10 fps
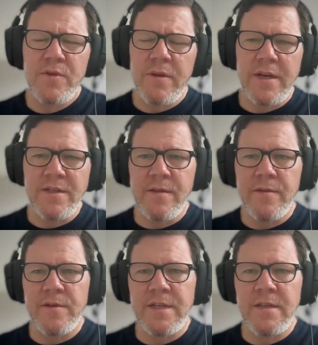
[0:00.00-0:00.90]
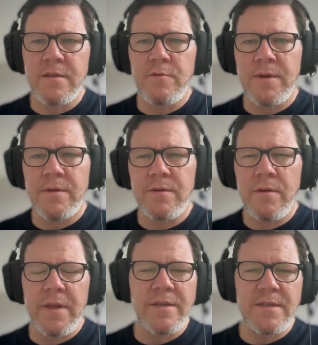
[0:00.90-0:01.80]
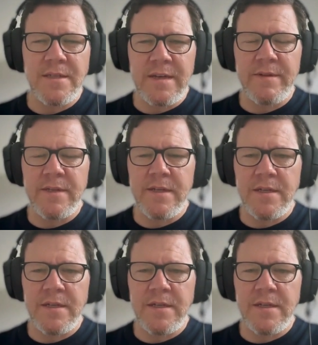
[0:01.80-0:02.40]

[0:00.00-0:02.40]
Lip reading: 2013 to around 2017.